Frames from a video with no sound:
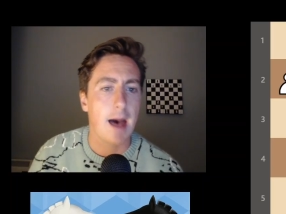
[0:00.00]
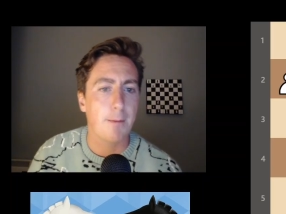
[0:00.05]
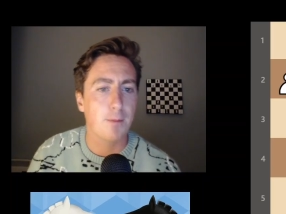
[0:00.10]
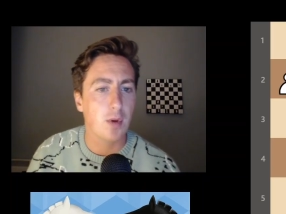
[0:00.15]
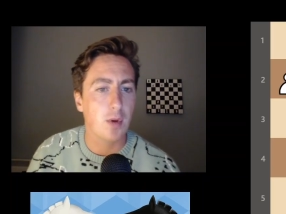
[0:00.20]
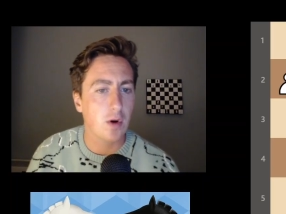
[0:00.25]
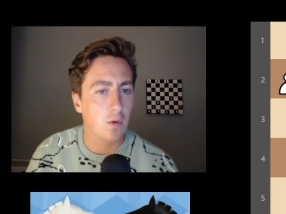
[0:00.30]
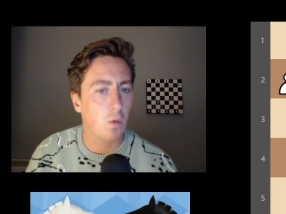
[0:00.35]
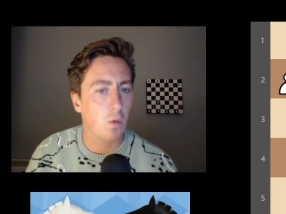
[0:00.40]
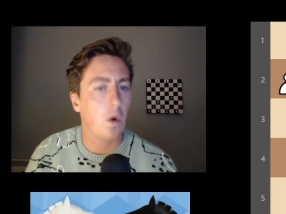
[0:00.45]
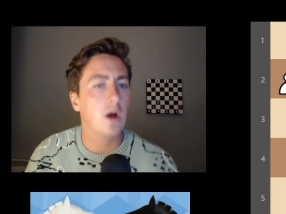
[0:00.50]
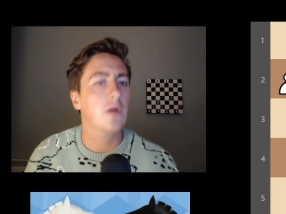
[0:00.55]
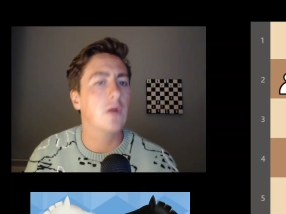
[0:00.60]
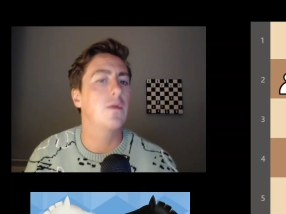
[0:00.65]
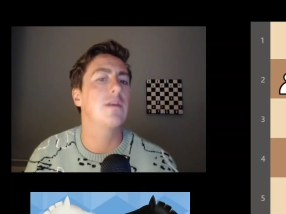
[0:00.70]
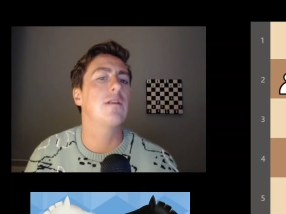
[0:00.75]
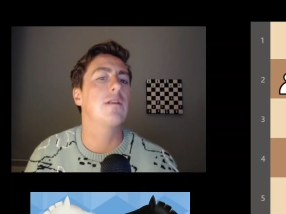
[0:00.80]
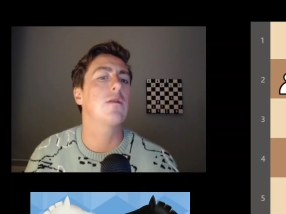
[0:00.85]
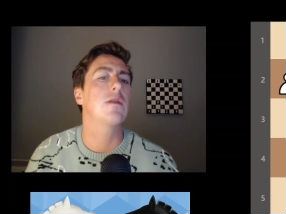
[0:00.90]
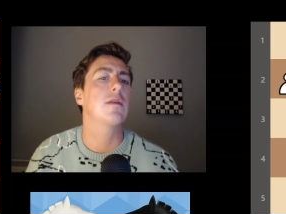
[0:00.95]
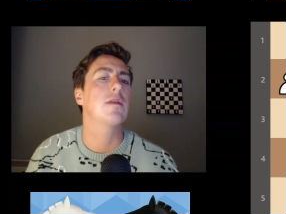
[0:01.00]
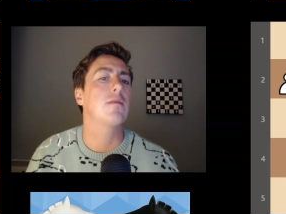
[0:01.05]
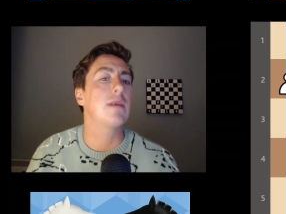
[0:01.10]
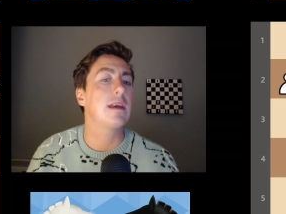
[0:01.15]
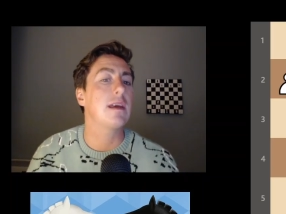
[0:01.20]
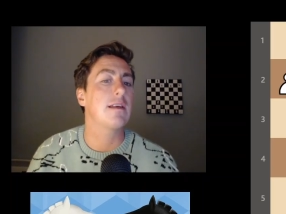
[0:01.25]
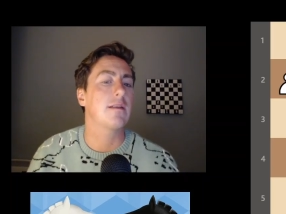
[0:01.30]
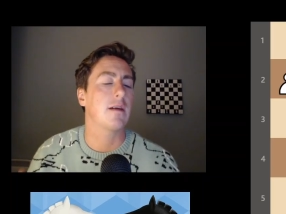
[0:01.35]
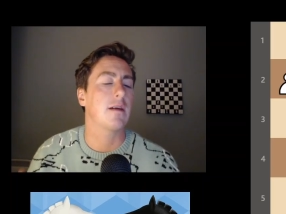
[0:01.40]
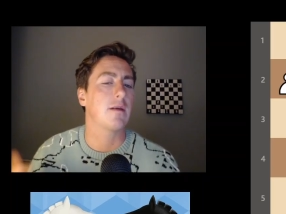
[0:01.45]
but what can we do in the
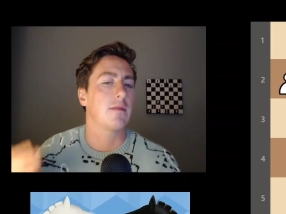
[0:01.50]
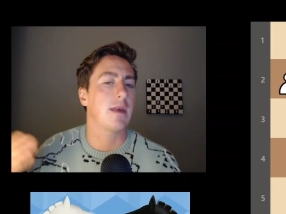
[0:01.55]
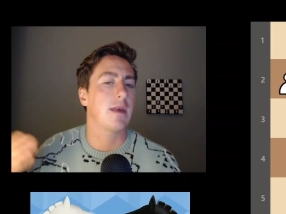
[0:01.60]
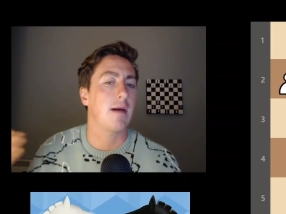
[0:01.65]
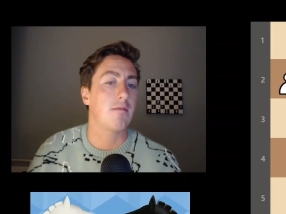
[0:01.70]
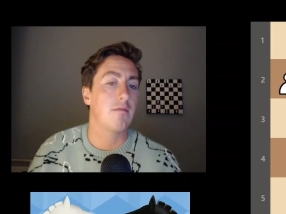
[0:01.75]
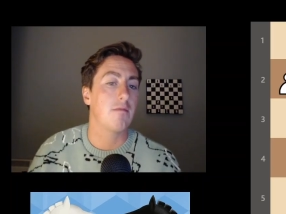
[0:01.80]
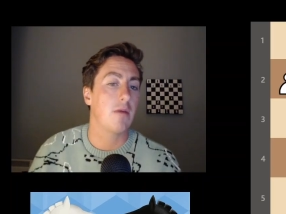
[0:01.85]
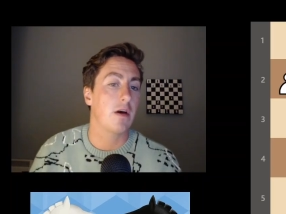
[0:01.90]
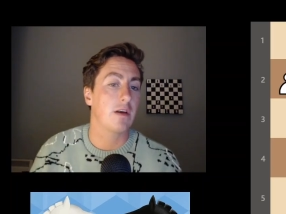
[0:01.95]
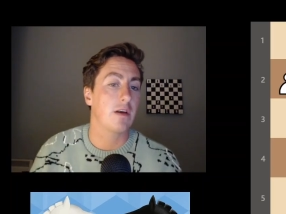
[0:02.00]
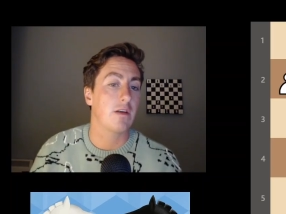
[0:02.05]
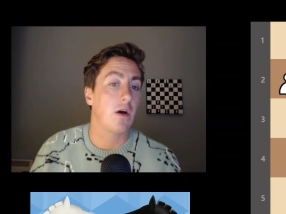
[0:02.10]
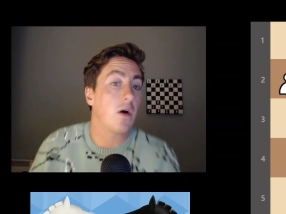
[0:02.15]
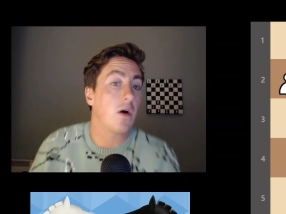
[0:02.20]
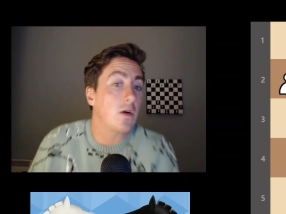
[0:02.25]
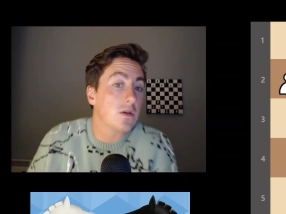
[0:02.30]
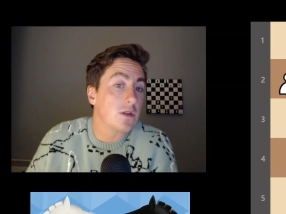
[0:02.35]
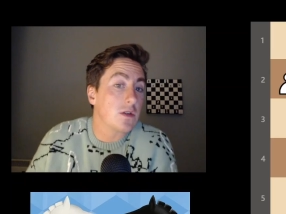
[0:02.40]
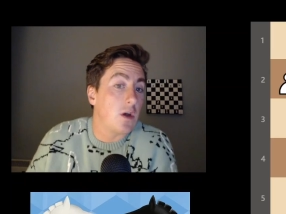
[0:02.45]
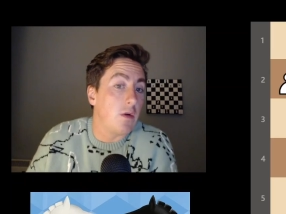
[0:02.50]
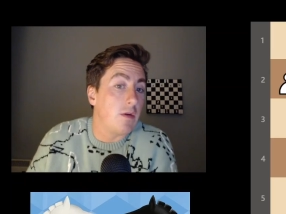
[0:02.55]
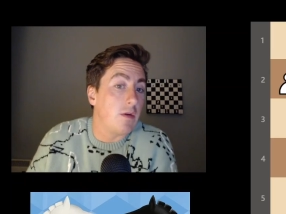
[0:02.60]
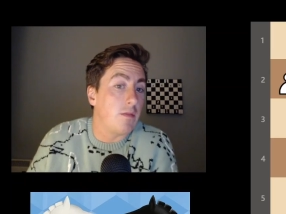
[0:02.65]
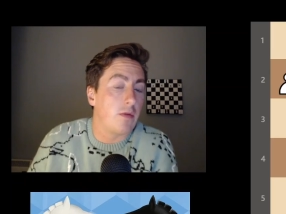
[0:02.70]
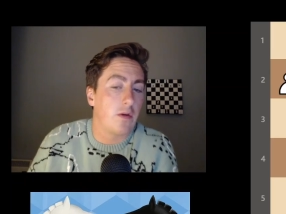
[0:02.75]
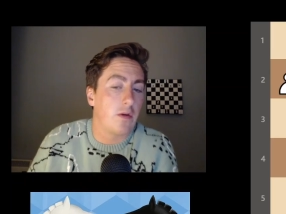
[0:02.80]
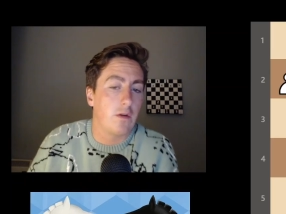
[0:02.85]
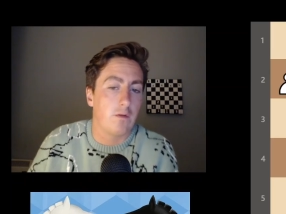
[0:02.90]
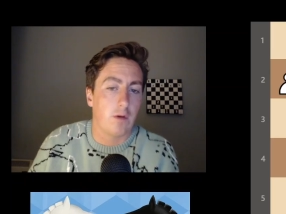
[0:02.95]
meantime that might also
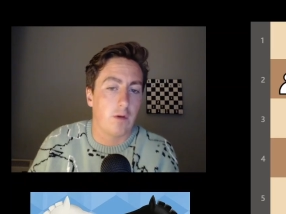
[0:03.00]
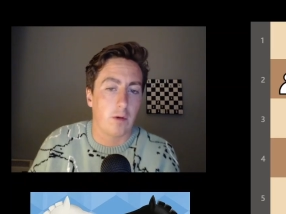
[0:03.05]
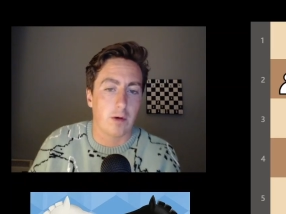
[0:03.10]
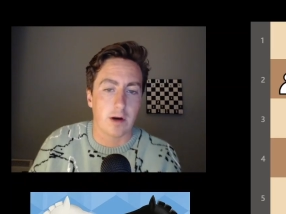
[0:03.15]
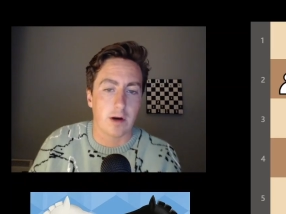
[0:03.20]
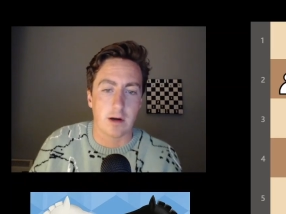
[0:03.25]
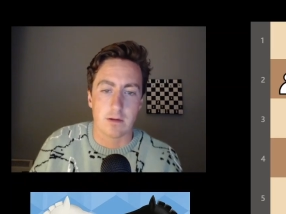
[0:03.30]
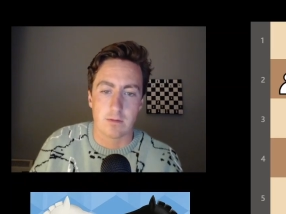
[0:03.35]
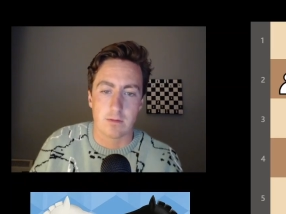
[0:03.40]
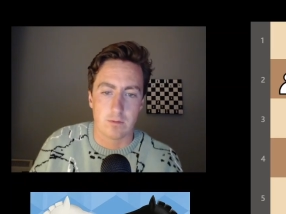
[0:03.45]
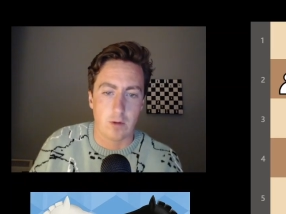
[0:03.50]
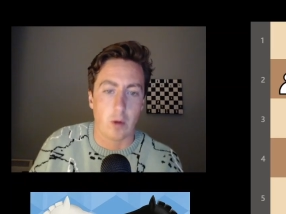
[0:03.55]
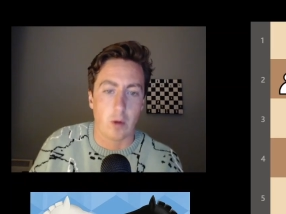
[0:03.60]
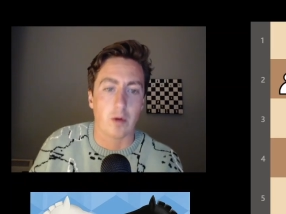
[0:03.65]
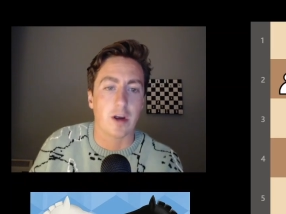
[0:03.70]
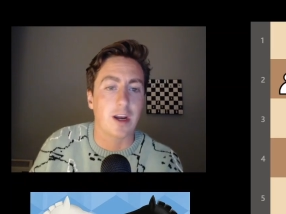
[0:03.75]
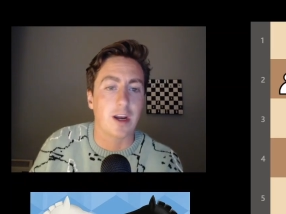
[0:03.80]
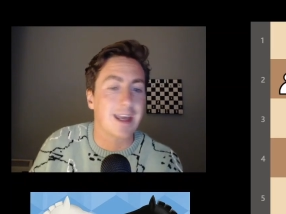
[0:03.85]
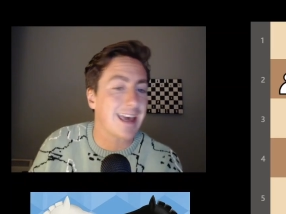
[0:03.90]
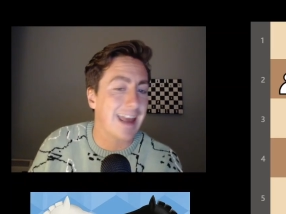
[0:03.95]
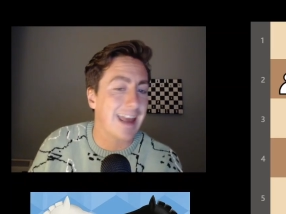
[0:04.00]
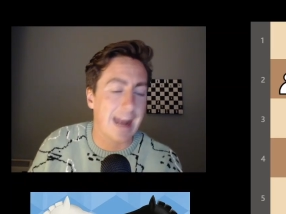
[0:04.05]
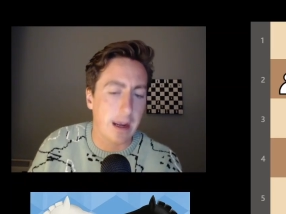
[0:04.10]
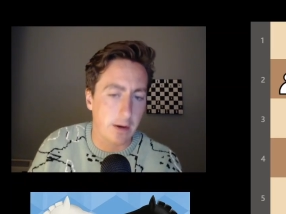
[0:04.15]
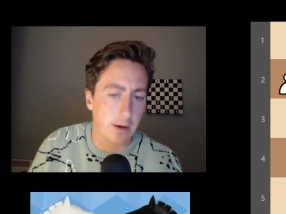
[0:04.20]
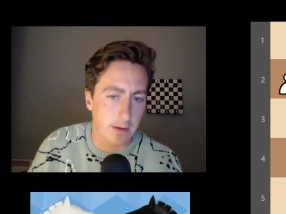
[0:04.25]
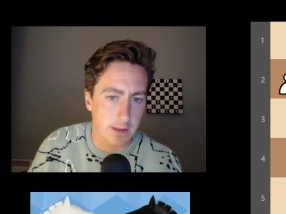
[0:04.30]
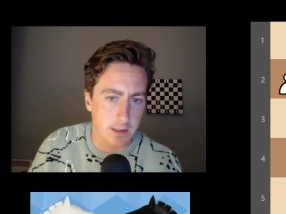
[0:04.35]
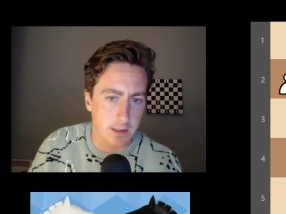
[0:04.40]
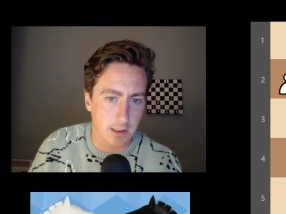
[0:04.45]
improve what we're going to get out
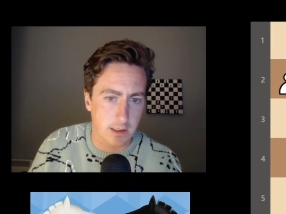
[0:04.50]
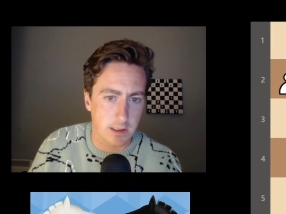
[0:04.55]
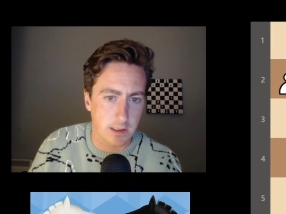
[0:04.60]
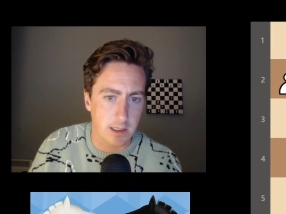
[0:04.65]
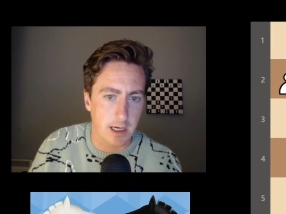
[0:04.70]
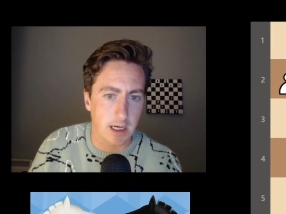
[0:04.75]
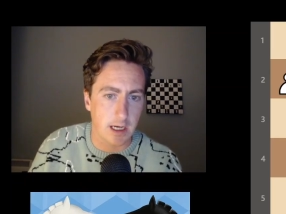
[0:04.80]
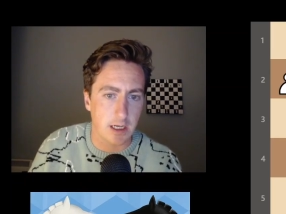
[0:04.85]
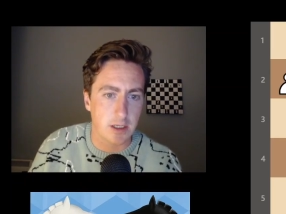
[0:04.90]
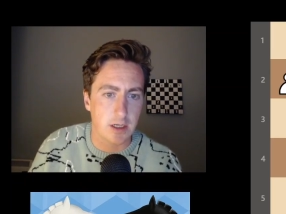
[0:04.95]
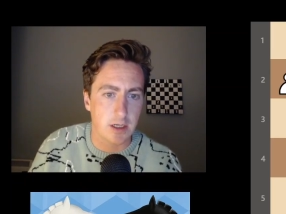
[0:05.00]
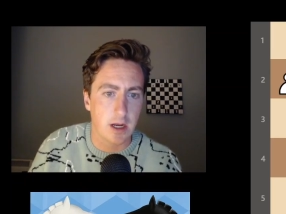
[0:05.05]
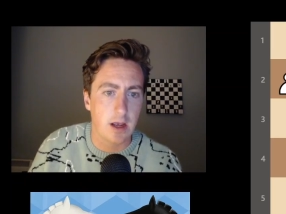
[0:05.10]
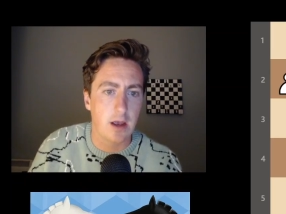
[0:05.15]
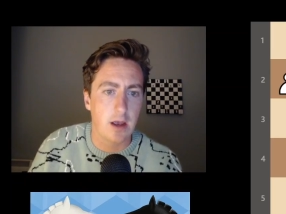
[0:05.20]
of this exchange?